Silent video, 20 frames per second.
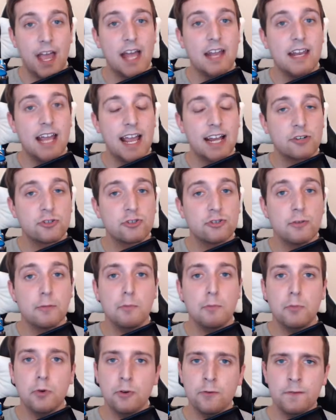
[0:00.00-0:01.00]
extra
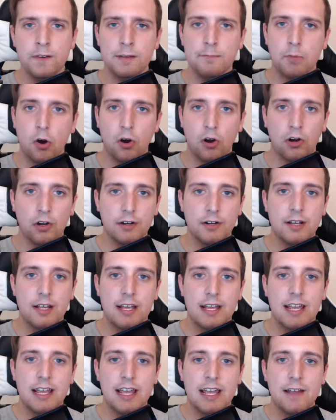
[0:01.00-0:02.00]
movie part
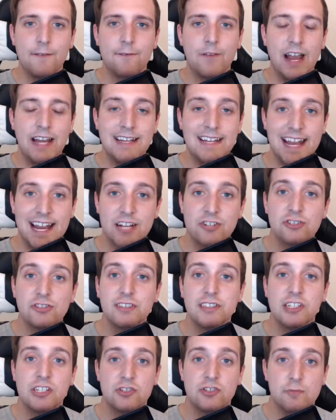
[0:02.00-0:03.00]

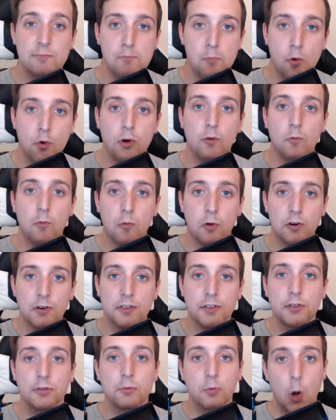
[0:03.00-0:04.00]
financially is more
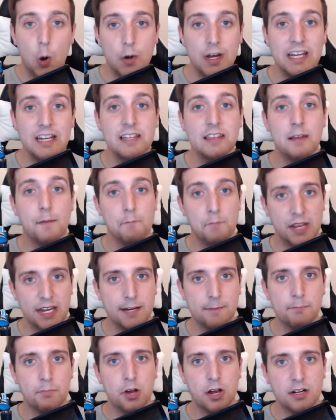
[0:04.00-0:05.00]
worth throwing in the
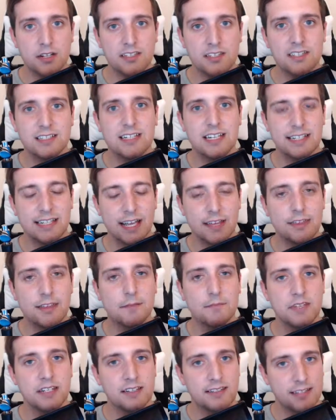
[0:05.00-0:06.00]
big bucks to get
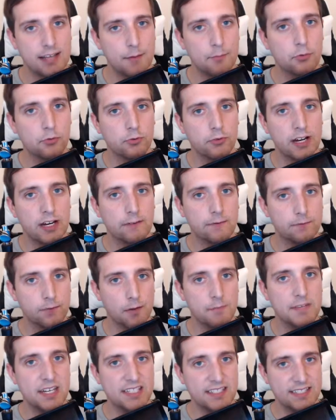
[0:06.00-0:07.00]
them to separate
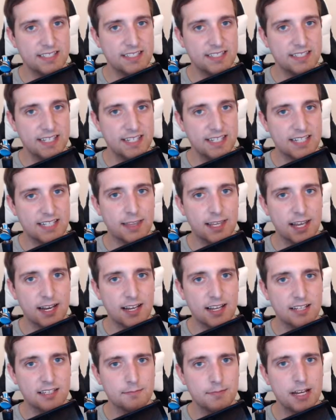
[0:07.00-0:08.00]
from Nintendo in that
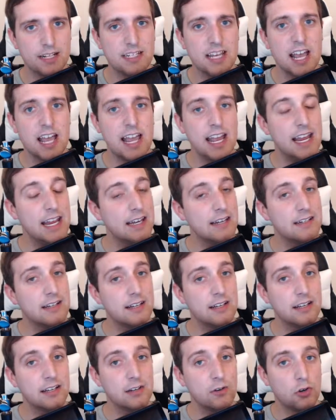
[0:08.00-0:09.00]
aspect. And
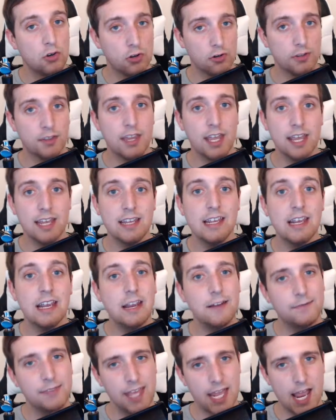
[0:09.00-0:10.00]
could they?
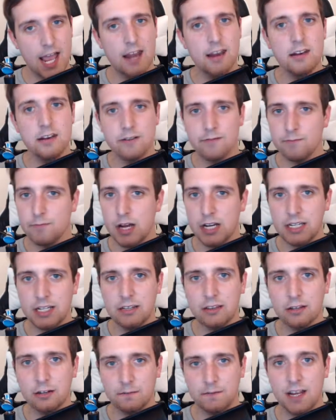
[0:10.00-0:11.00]
If they had enough money
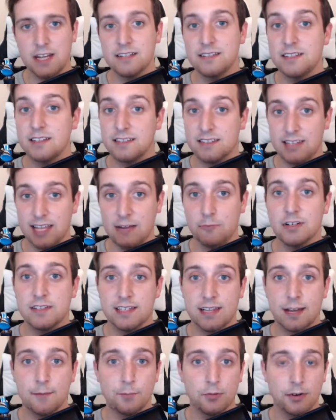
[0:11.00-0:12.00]
in their faces, they
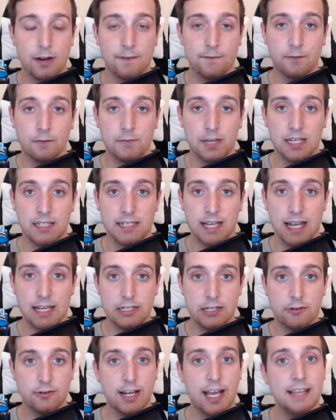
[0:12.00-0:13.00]
separate from
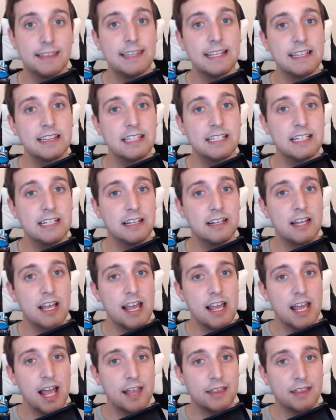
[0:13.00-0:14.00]
Nintendo. And I think the
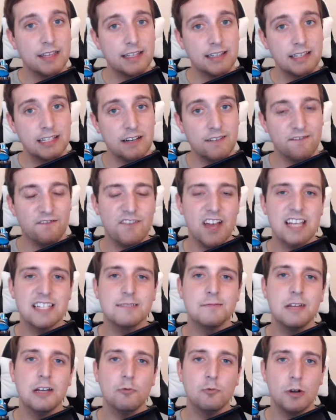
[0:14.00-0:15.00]

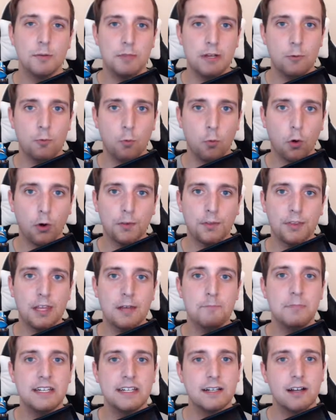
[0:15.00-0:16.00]
investment would be worth
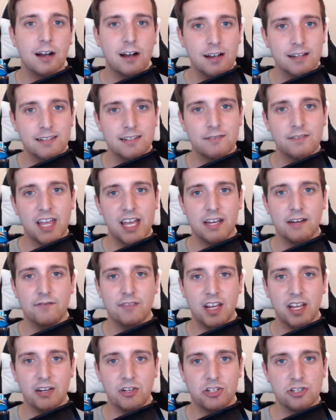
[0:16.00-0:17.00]
it because of that
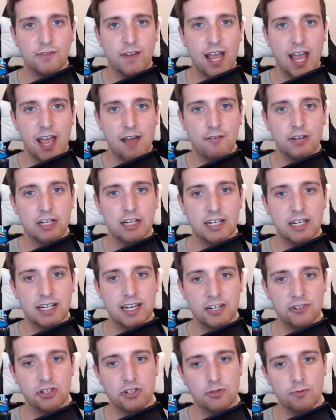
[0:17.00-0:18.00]
advantage of having a
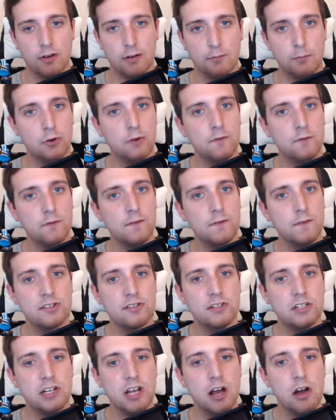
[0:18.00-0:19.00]
connection to a movie
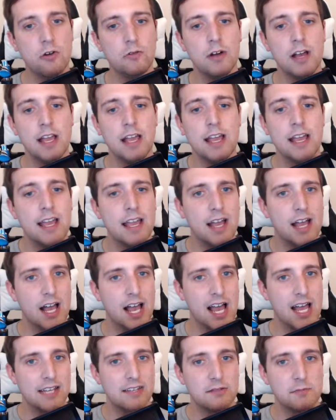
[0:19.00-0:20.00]
studio,
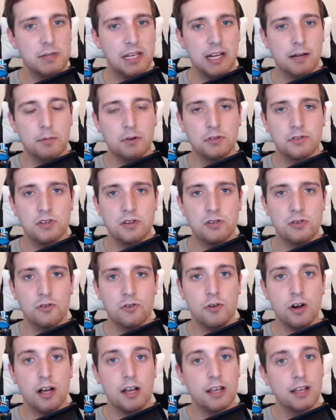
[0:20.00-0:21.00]
to be able
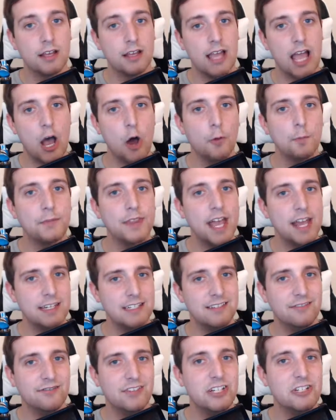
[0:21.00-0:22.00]
to help that
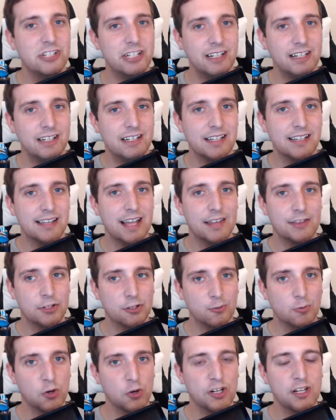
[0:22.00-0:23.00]
division that
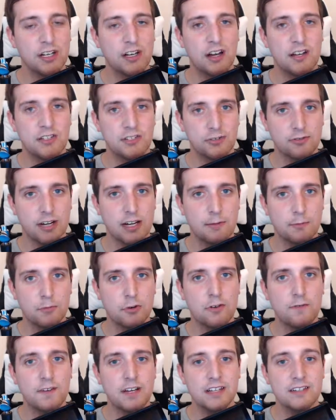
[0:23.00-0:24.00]
they're working on to create
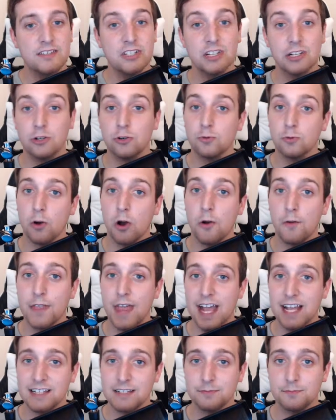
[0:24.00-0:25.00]
movies to grow
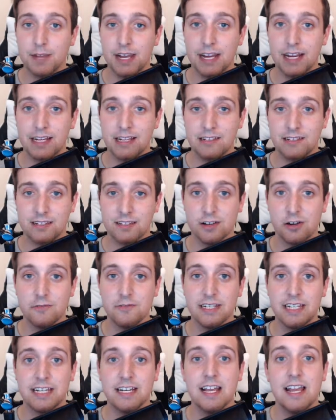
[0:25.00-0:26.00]
that span in
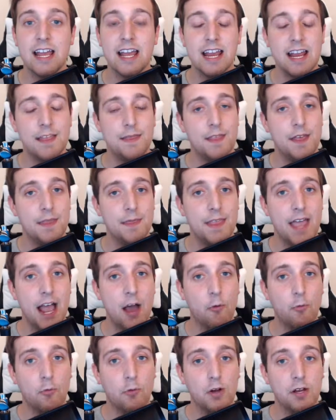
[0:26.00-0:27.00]
Sony, and then
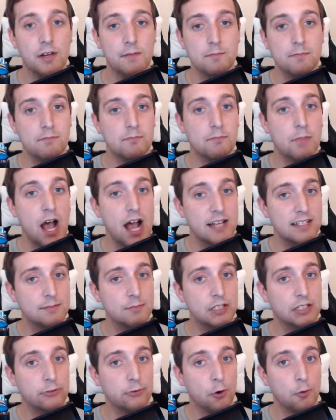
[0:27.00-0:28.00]
that would
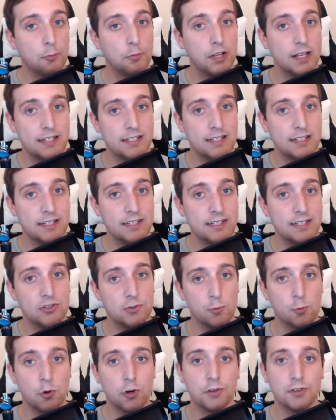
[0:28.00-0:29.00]
possibly grow
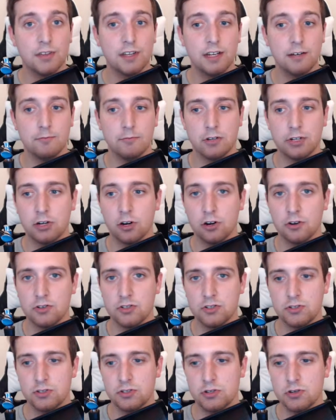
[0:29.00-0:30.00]
PlayStation's worth in
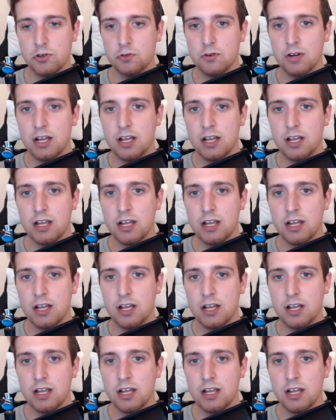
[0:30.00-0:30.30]
regards to,